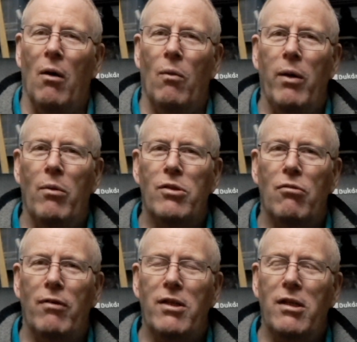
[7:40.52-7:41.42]
We was
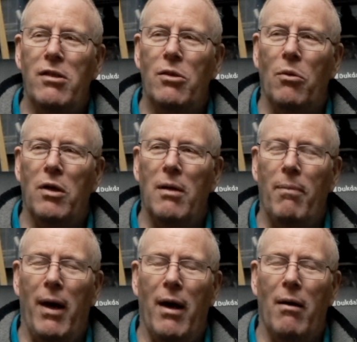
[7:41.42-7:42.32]
originally talking
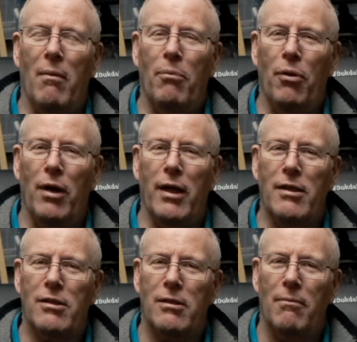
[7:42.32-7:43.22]
about
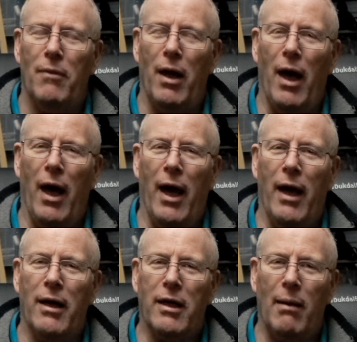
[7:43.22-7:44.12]
pulleys
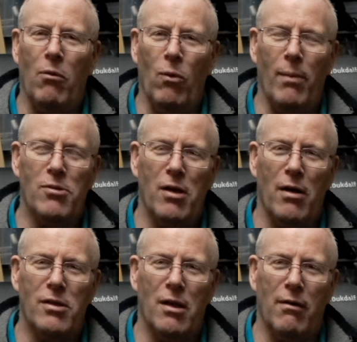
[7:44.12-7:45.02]
and a couple of
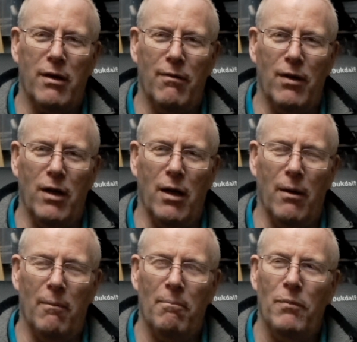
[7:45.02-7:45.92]
websites I've given
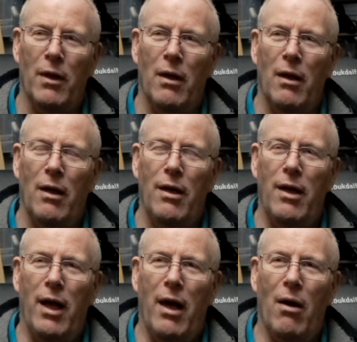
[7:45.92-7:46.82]
you.
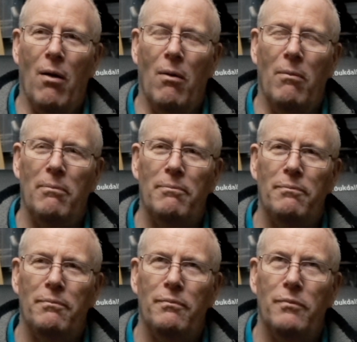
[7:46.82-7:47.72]
Now,
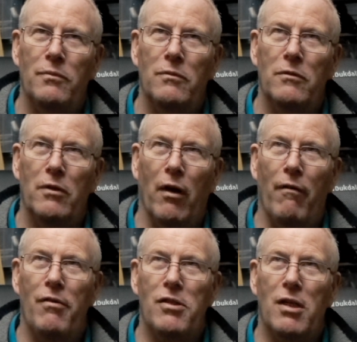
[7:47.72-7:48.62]

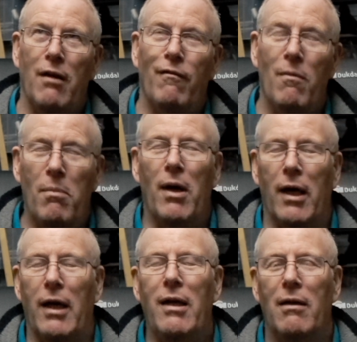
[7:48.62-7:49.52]
obviously for
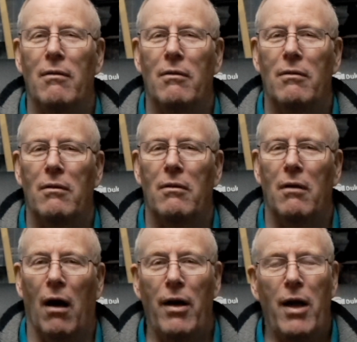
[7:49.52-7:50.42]
me,
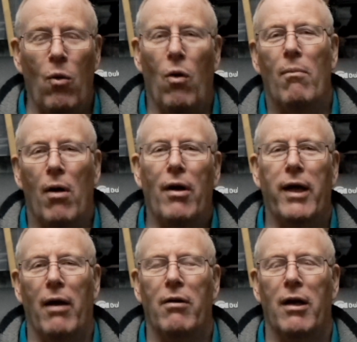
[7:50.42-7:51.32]
I know what my
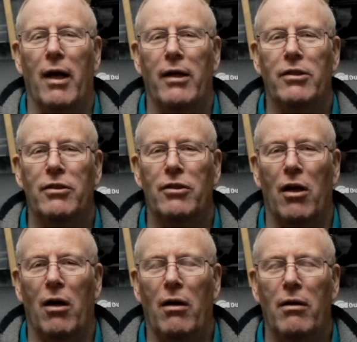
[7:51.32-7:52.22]
calculations
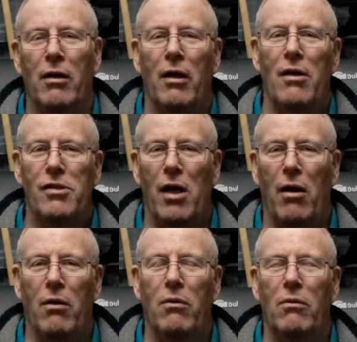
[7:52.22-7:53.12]
are.
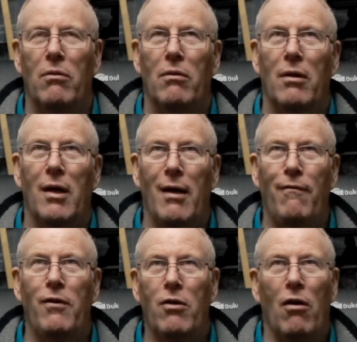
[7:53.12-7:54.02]
So
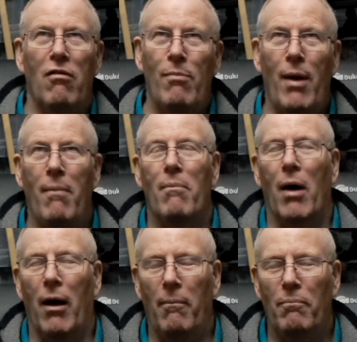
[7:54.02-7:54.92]
if you got to
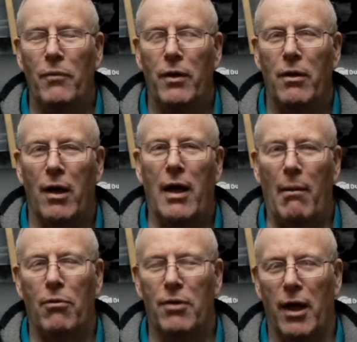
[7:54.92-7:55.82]
remember a
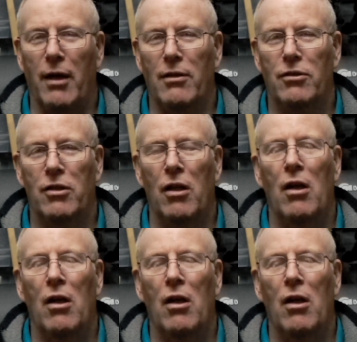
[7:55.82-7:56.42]
couple of things.